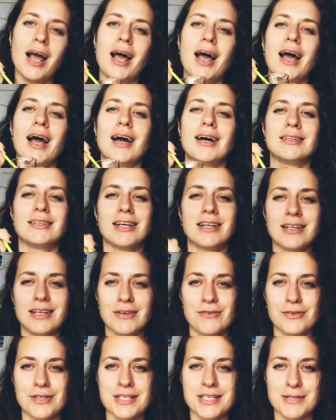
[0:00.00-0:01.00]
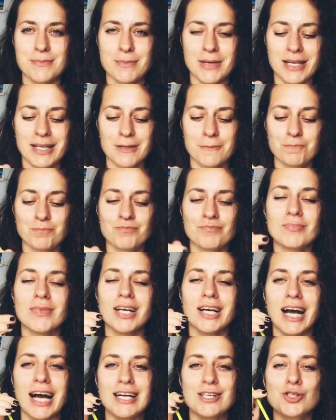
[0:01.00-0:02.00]
And I love the smell.
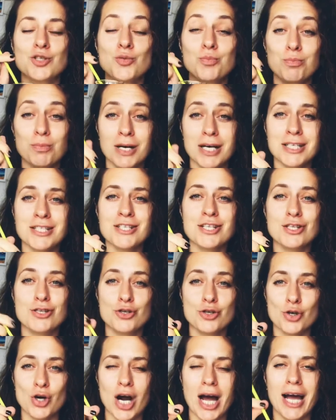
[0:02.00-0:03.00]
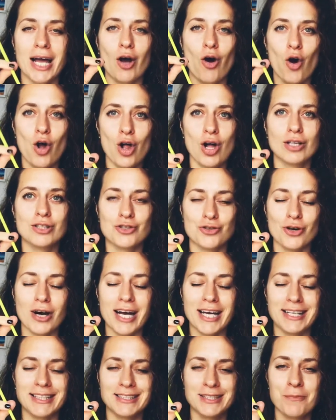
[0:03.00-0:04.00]
Guys, you must try
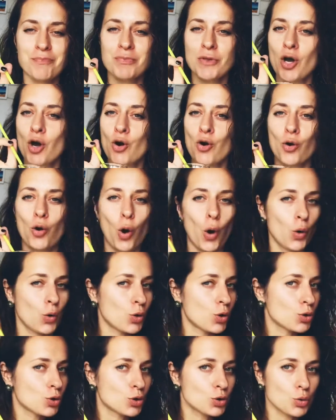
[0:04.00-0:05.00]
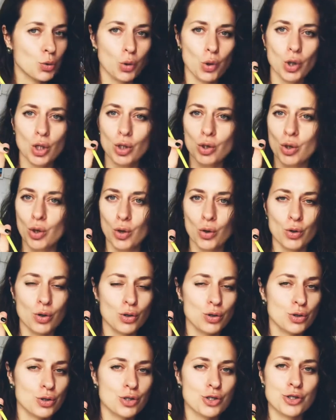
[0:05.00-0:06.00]
it. Coconut oil,
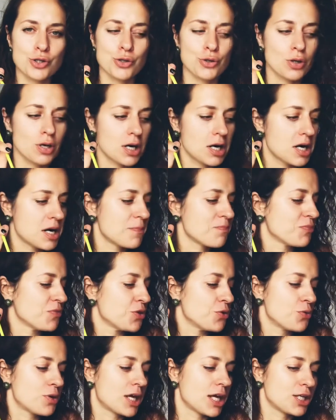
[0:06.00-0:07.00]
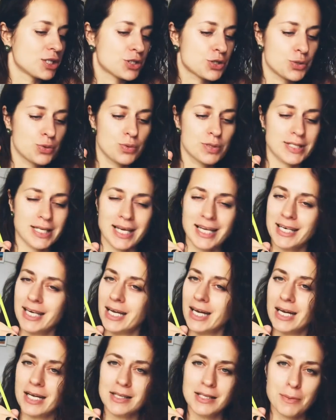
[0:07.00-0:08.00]
coconut sugar, you can choose
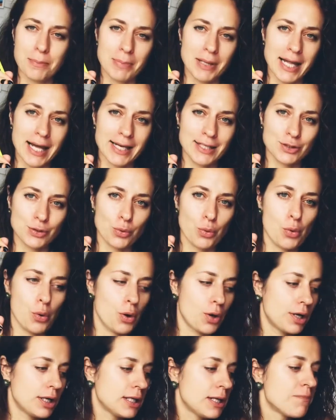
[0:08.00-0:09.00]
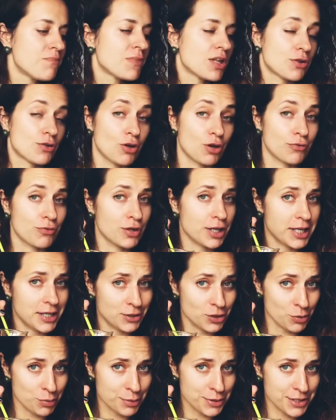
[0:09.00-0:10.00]
any other plant oil. Don't
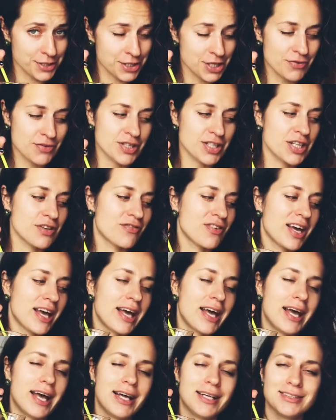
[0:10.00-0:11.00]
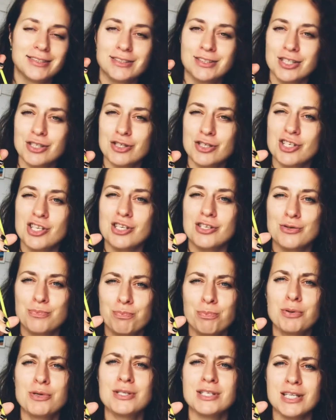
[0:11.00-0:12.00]
forget your preservative, and
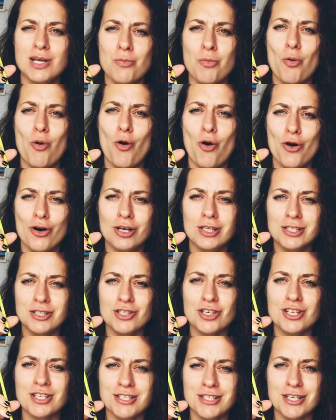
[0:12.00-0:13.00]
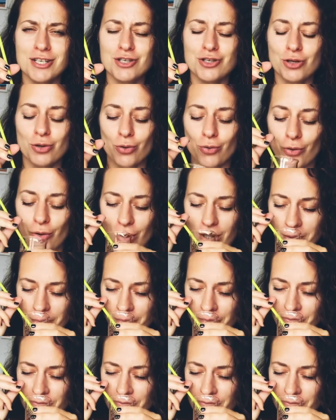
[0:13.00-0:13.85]
just put some orange essential oil.